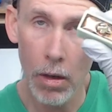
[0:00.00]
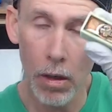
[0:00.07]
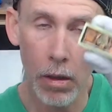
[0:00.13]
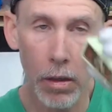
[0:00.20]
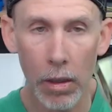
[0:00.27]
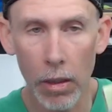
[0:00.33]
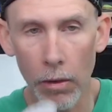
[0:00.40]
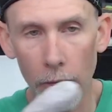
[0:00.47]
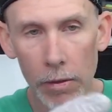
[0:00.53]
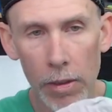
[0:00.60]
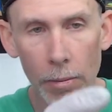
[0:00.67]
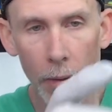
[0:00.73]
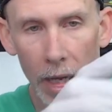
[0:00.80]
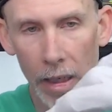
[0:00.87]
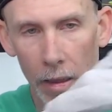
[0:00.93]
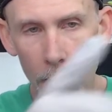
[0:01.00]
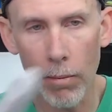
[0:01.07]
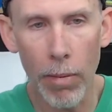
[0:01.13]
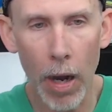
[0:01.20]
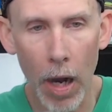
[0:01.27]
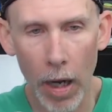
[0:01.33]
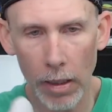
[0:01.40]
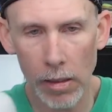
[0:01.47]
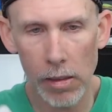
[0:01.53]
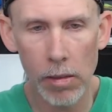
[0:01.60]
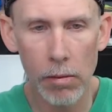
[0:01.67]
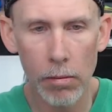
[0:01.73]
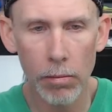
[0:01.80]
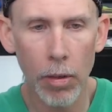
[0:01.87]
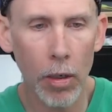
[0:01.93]
Uh, you know, to make the
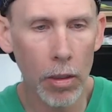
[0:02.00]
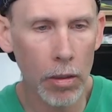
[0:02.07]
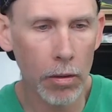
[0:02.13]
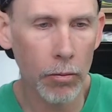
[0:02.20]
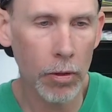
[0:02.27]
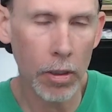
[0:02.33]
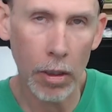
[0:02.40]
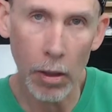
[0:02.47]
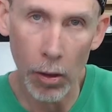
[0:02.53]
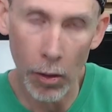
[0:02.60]
box part with the